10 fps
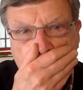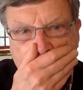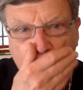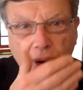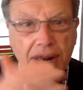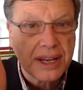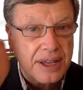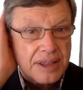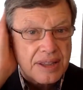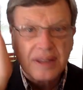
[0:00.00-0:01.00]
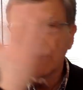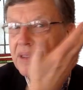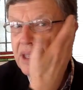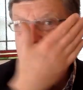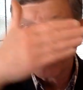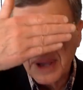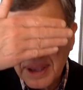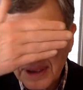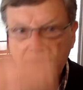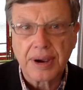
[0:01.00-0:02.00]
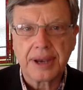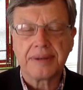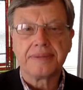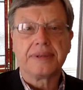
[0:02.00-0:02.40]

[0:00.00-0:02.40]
do we want you this way, right?